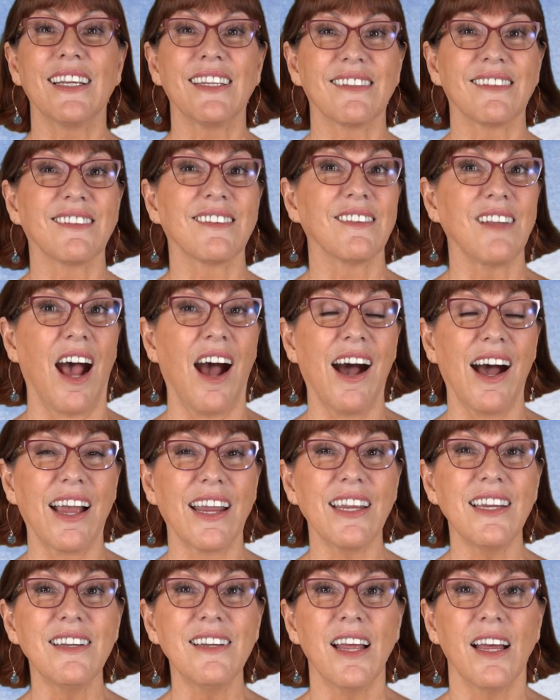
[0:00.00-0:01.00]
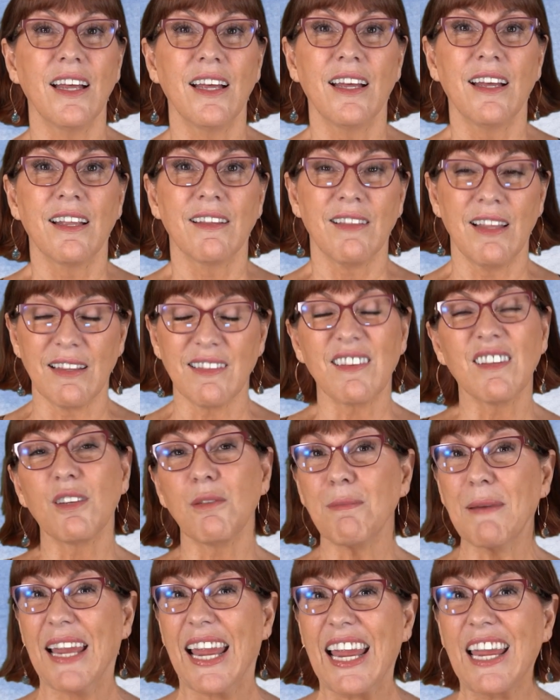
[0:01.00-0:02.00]
it's tied that this
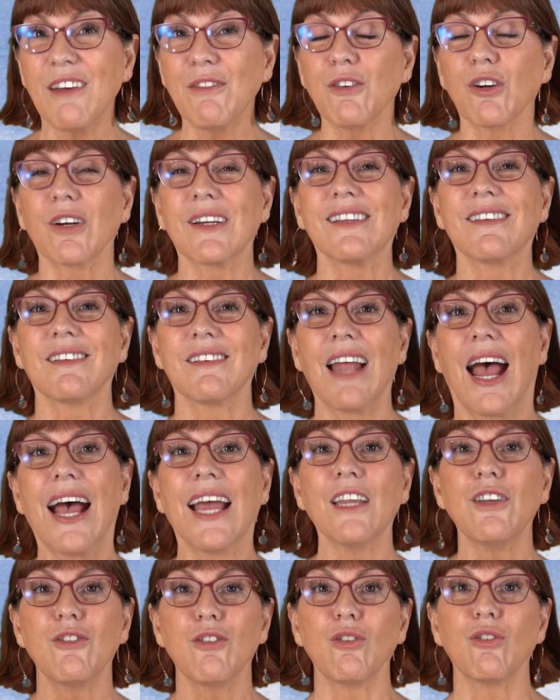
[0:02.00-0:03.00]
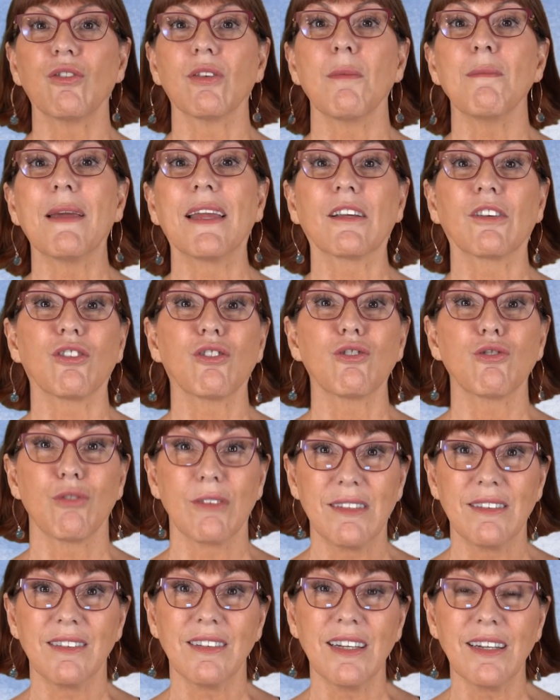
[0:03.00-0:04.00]
behavior is tied to some
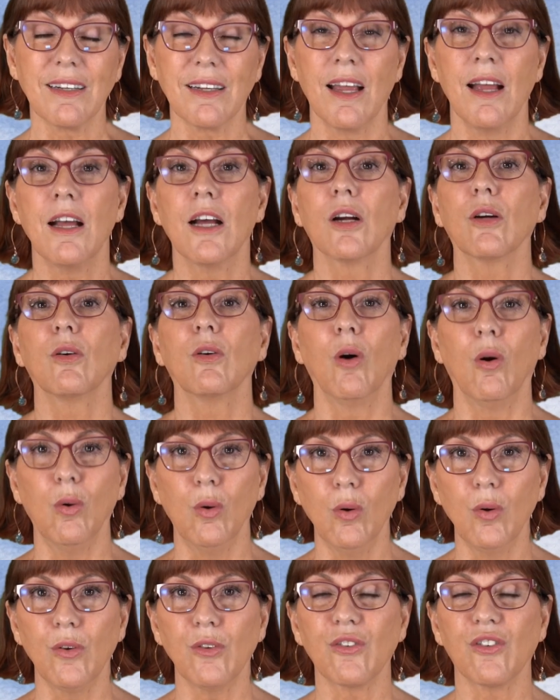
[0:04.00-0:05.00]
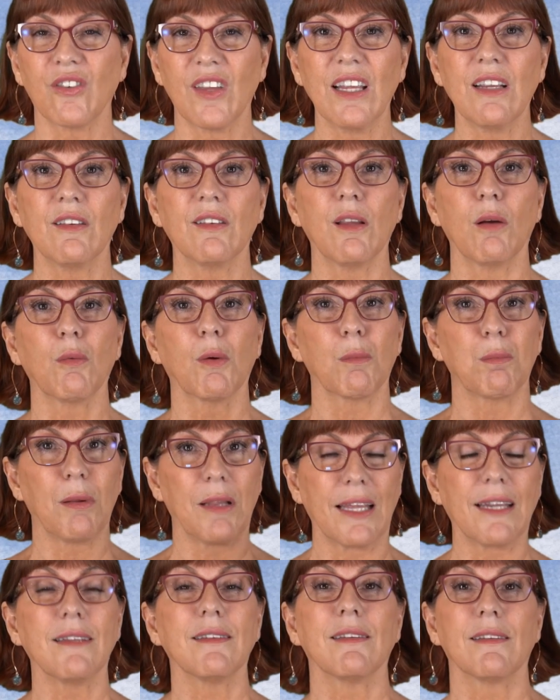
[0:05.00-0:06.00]
extrinsic goals, things that were
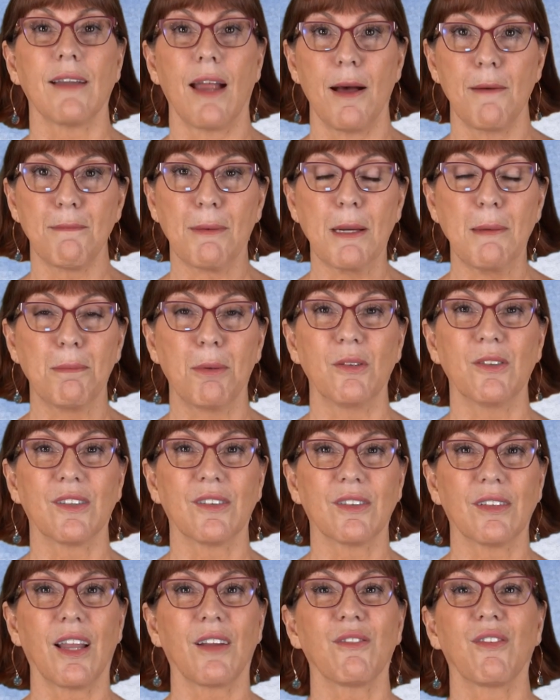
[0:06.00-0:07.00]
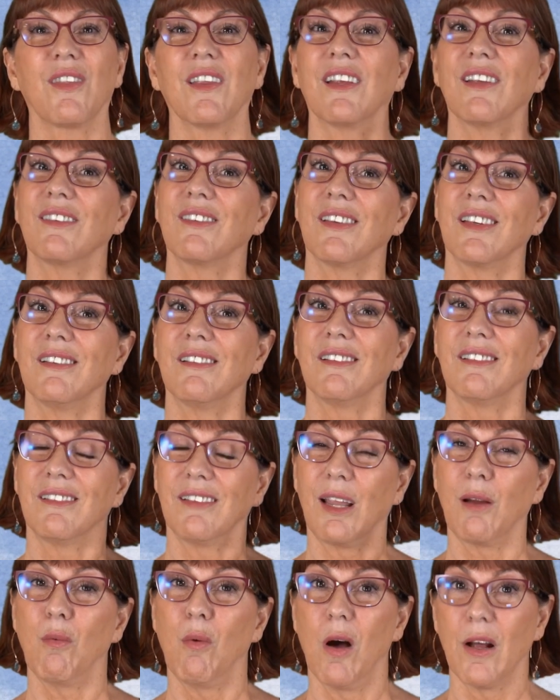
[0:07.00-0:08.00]
placed on people instead of things that
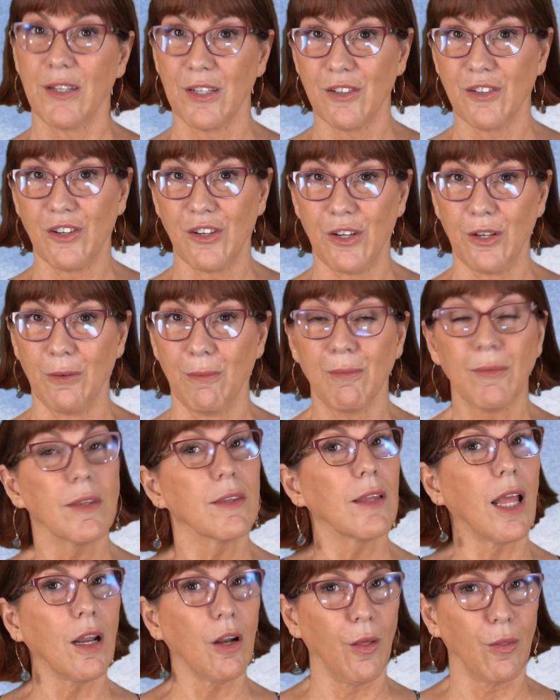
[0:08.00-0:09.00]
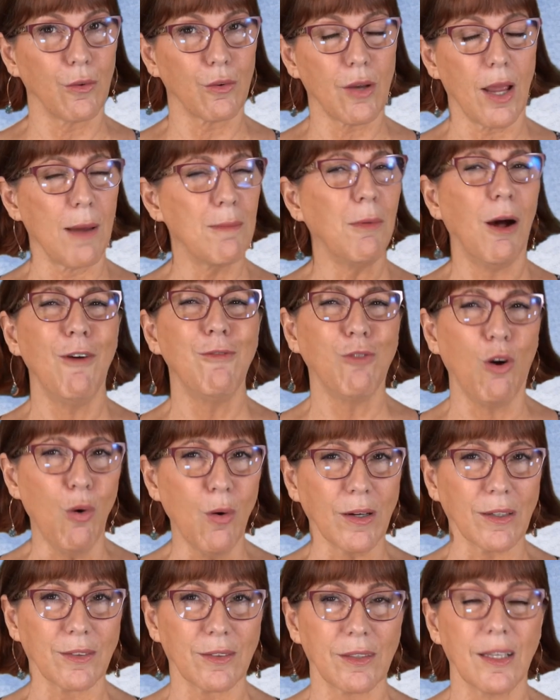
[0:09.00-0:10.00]
they wanted to do. Not all the time, of
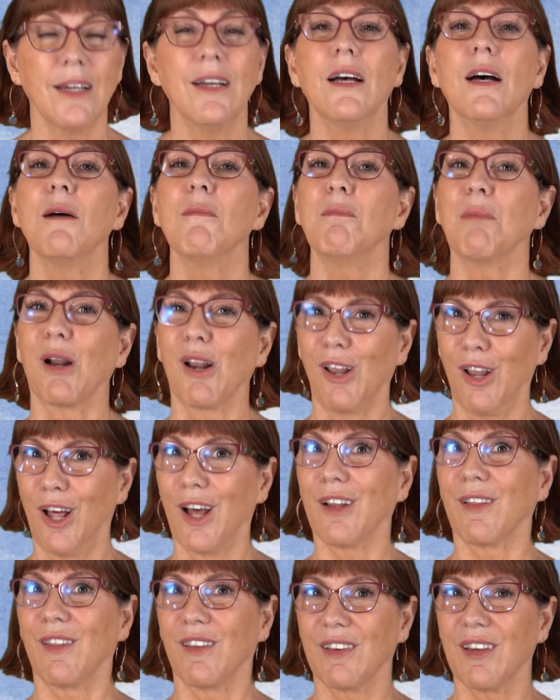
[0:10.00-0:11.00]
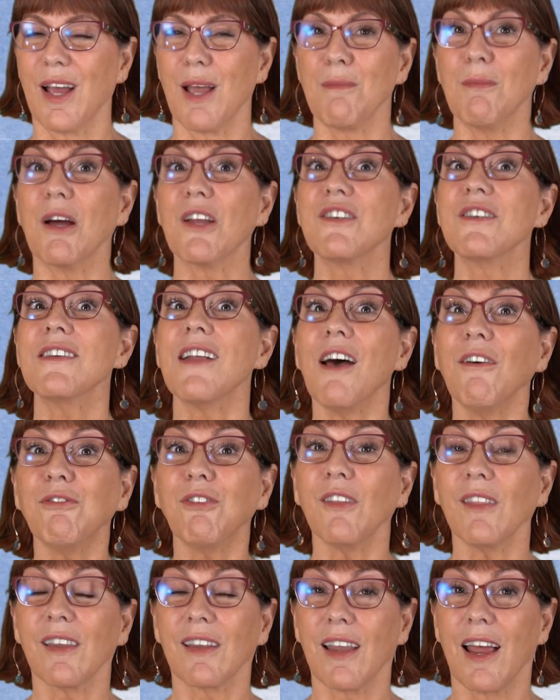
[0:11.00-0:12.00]
course, but a lot of the time, enough
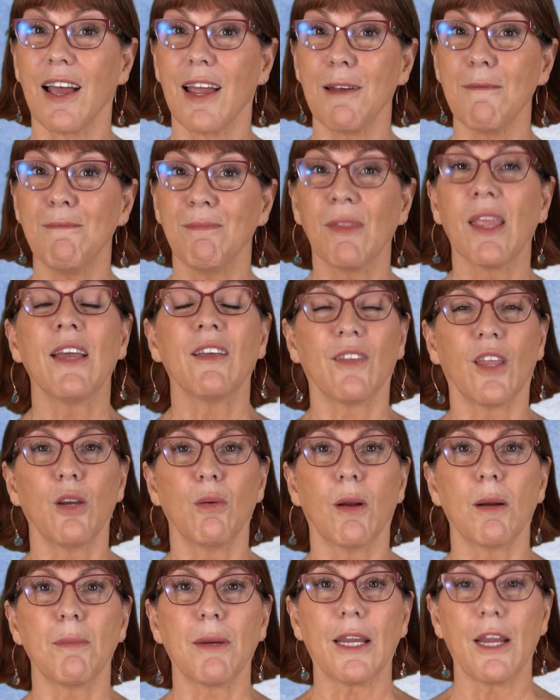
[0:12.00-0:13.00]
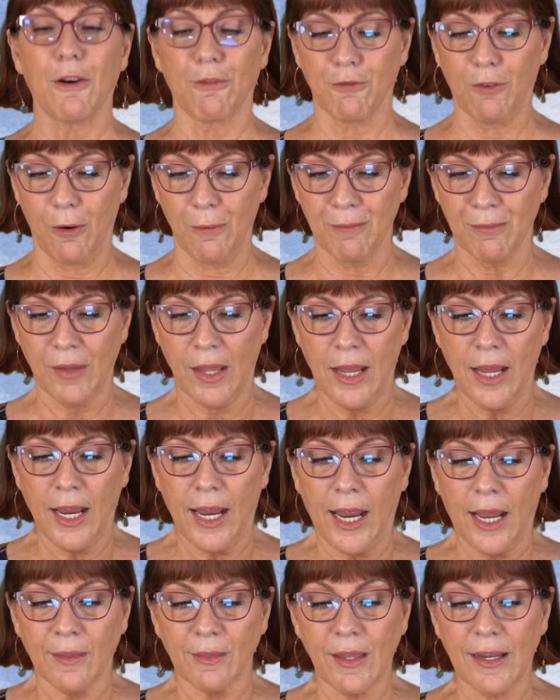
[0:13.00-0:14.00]
of the time that you want to be careful.
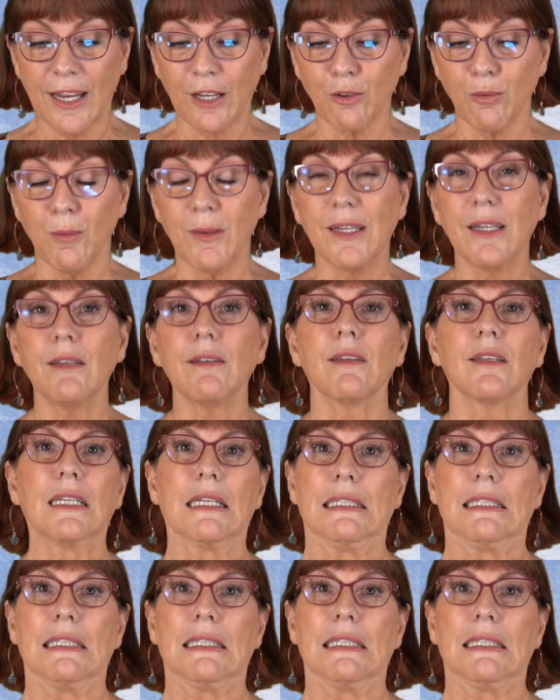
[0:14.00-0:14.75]
The next one is